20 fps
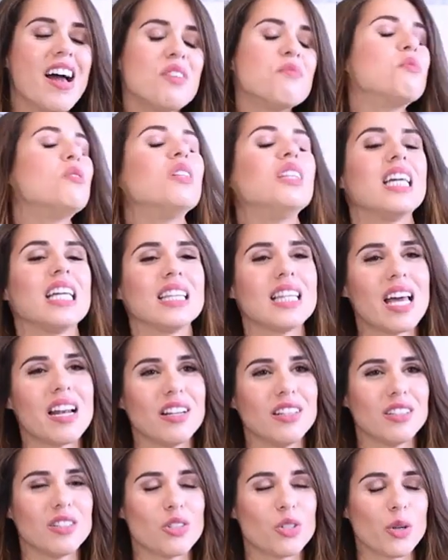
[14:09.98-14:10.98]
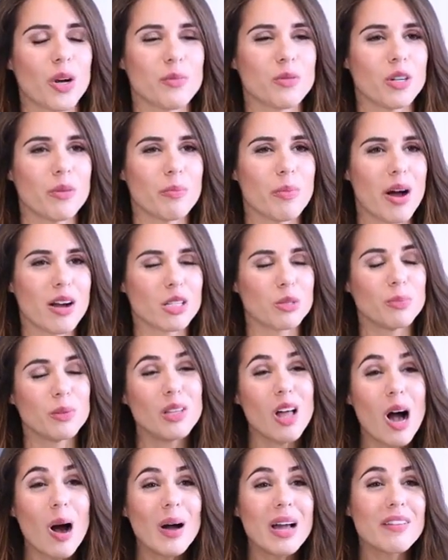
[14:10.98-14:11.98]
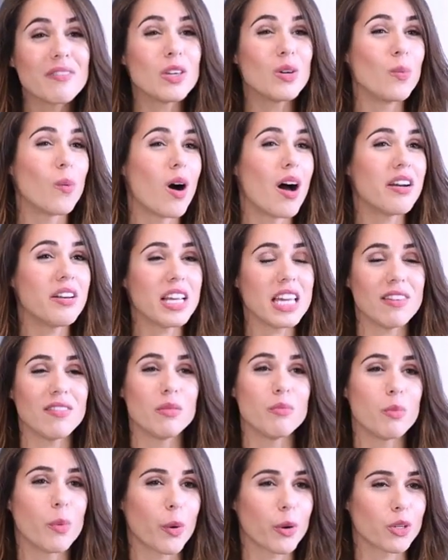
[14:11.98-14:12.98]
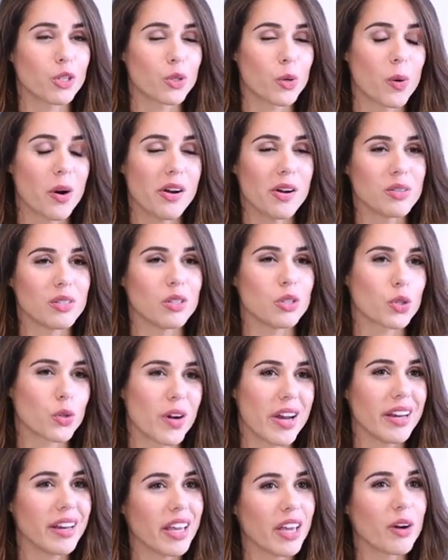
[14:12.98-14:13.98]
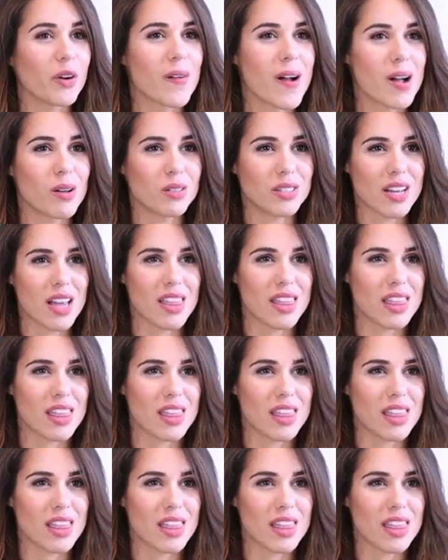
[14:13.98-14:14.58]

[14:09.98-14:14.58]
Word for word: and we'll link that in the description box below if you want even more tutorials and training around